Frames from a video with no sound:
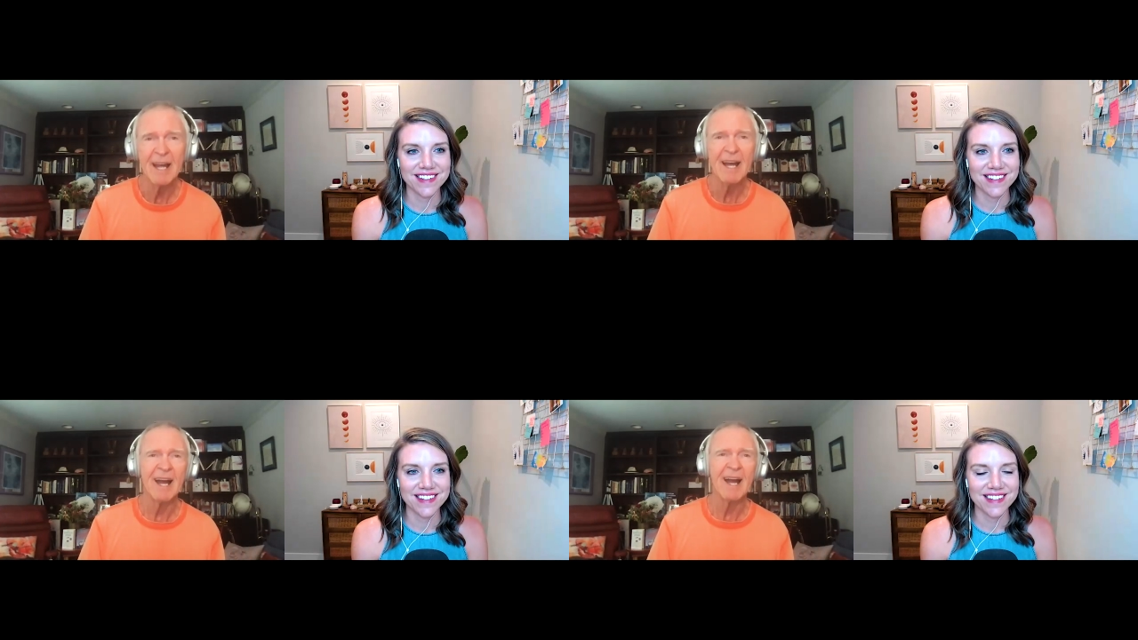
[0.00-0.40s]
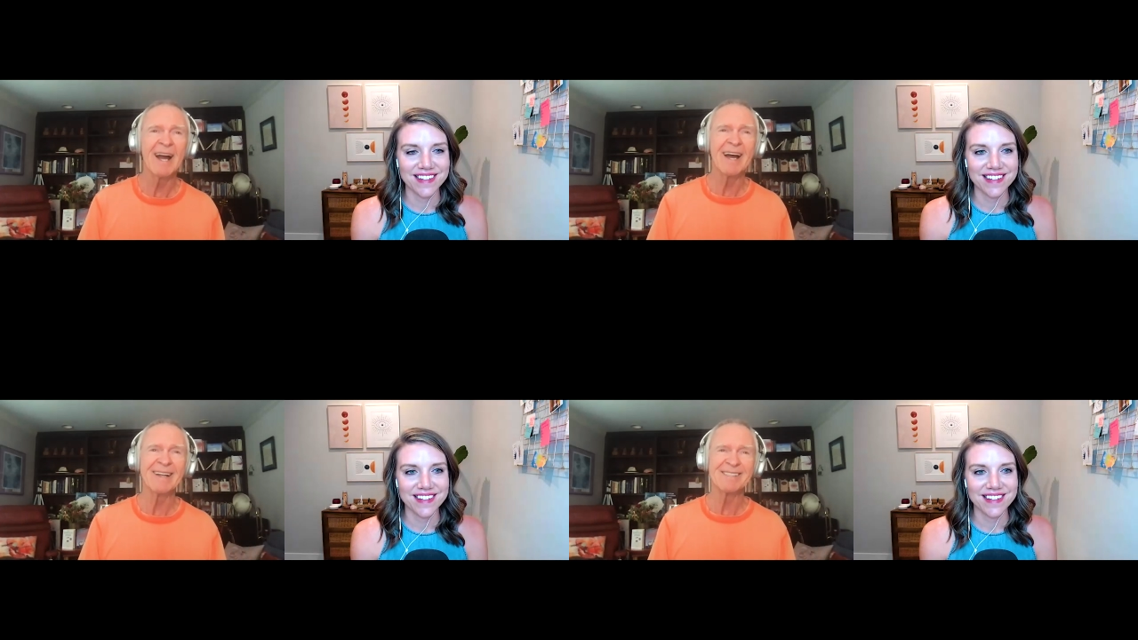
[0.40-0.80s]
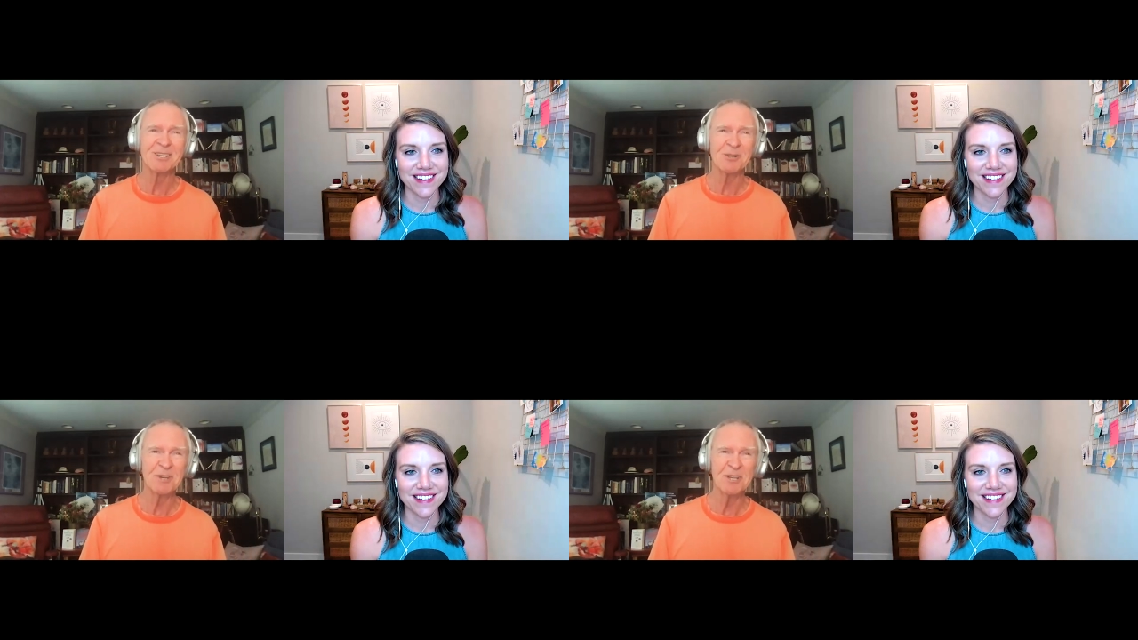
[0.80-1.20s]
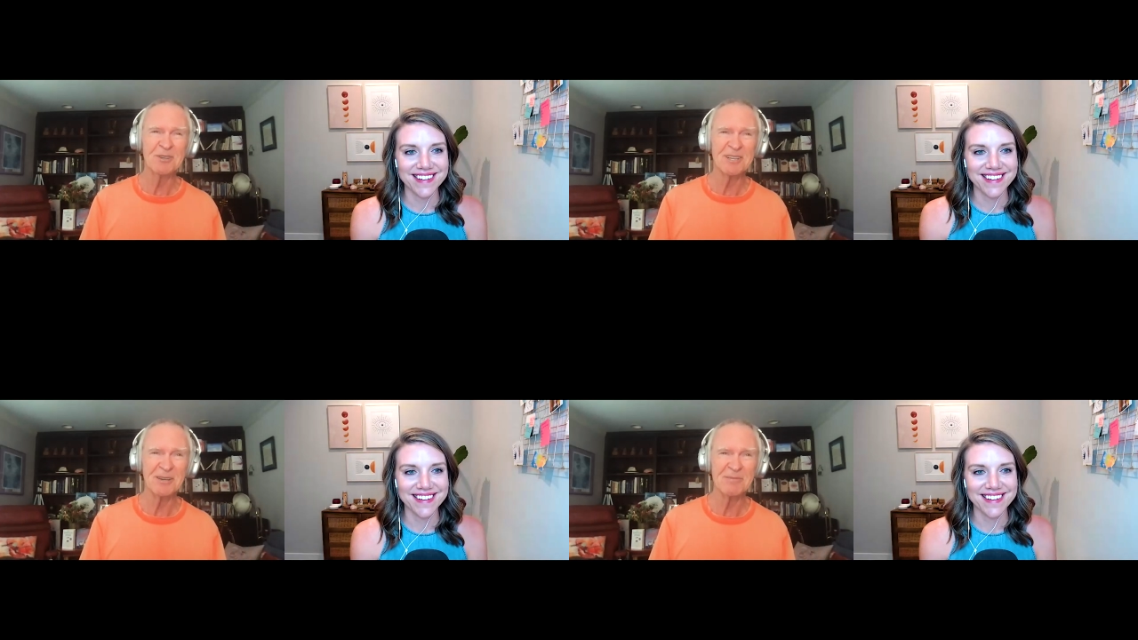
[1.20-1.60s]
Speaker 1: And so when you
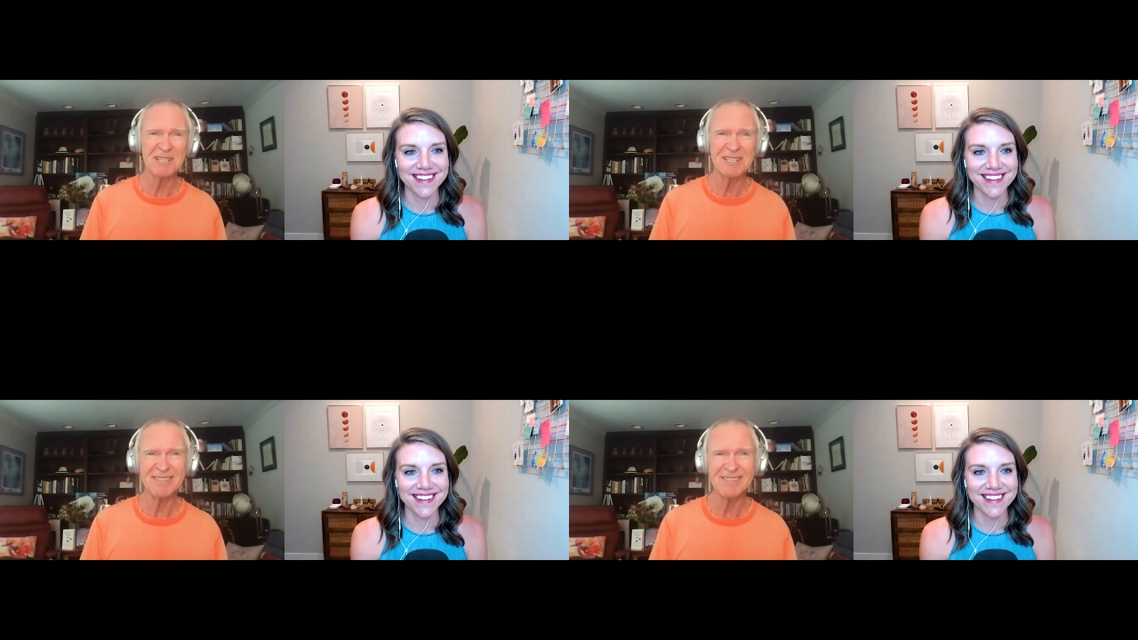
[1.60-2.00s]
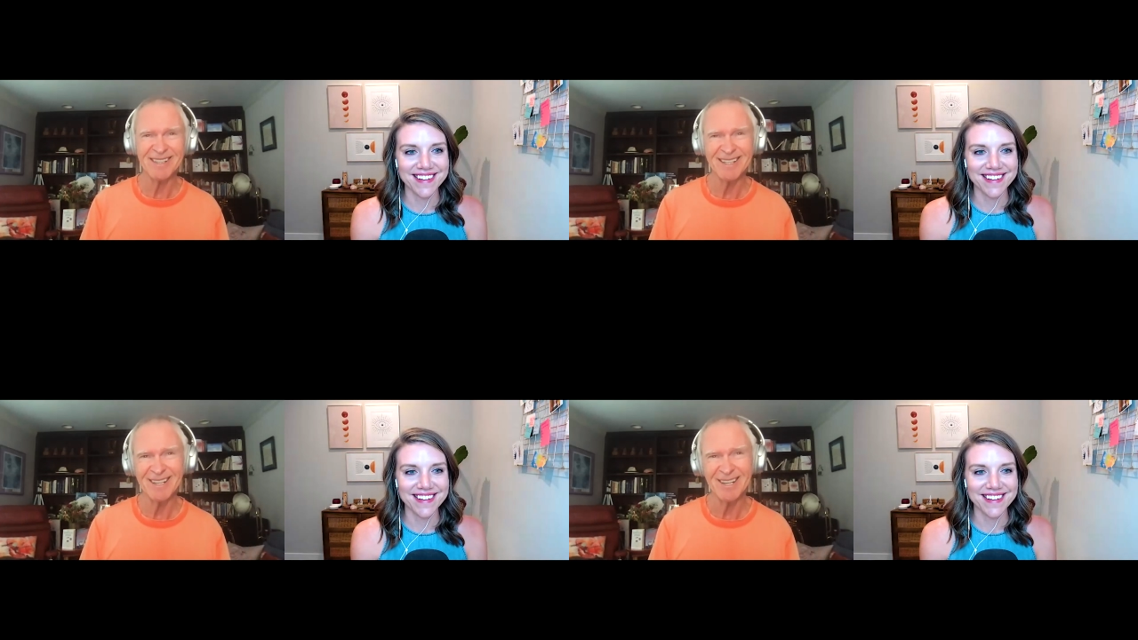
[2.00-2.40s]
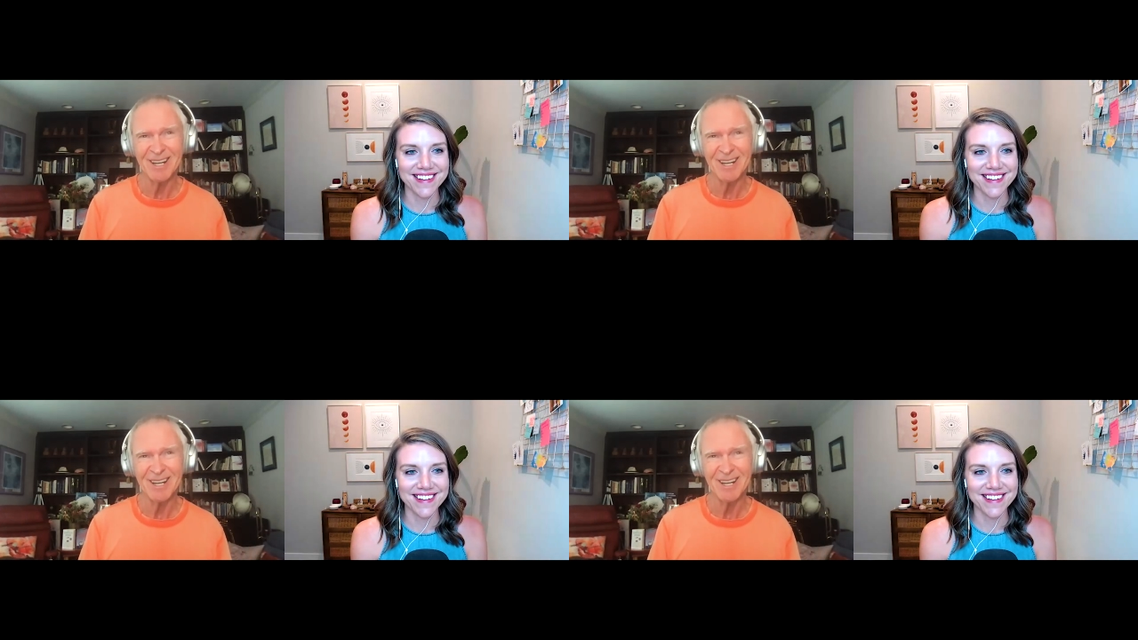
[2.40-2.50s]
come here and